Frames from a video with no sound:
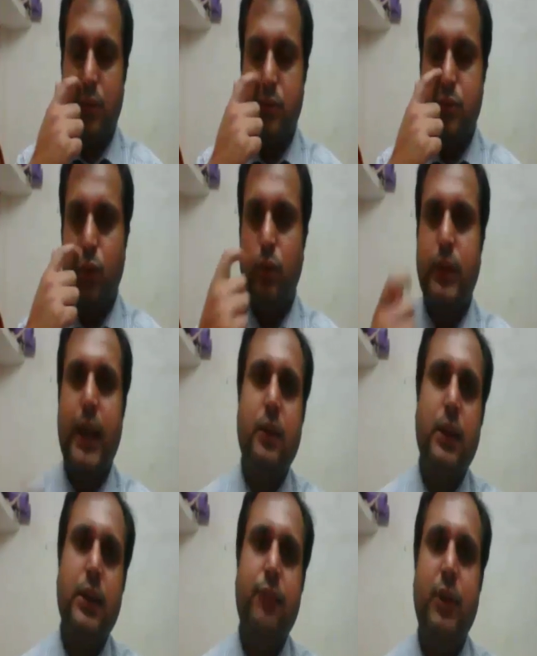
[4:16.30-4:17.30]
so
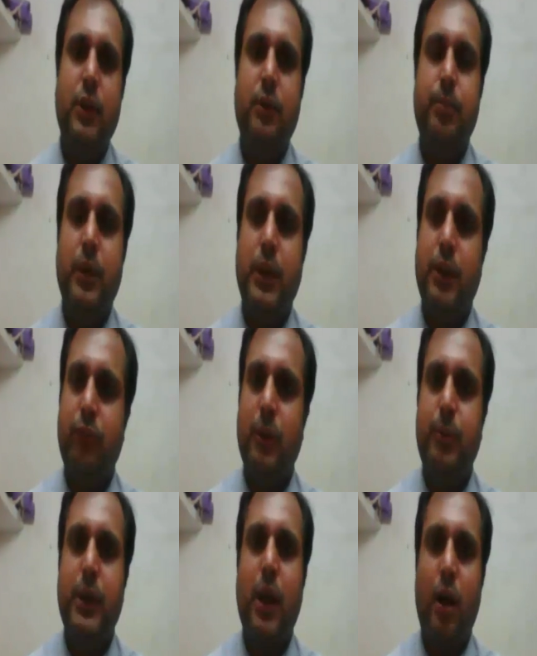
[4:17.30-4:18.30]
that it will
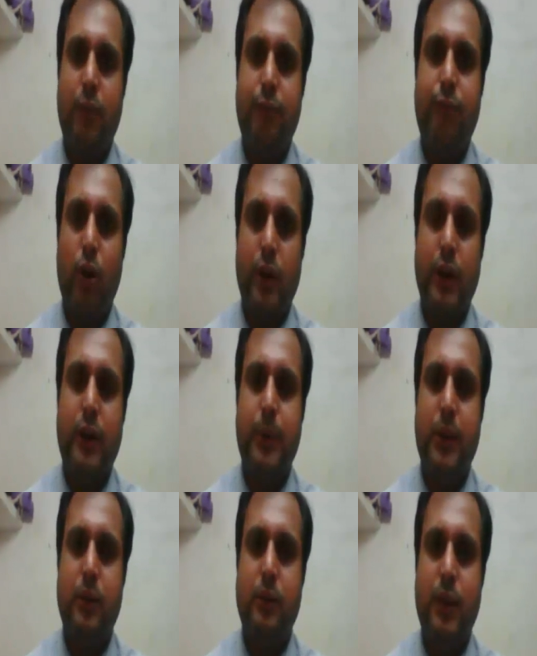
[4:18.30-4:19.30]
be
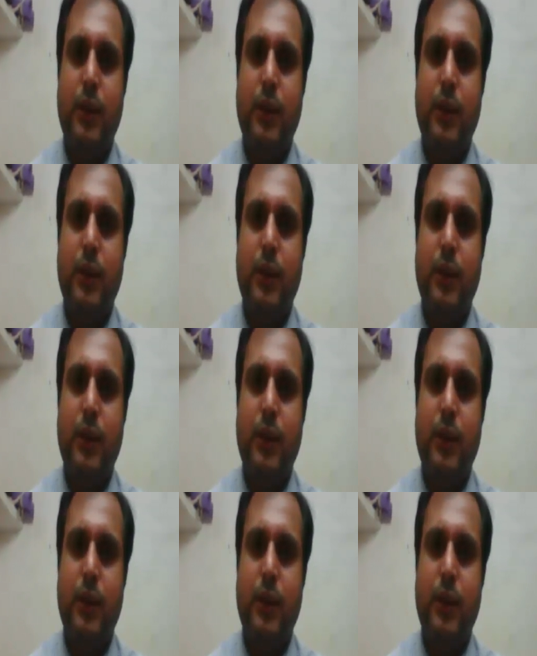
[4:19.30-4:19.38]
unforgettable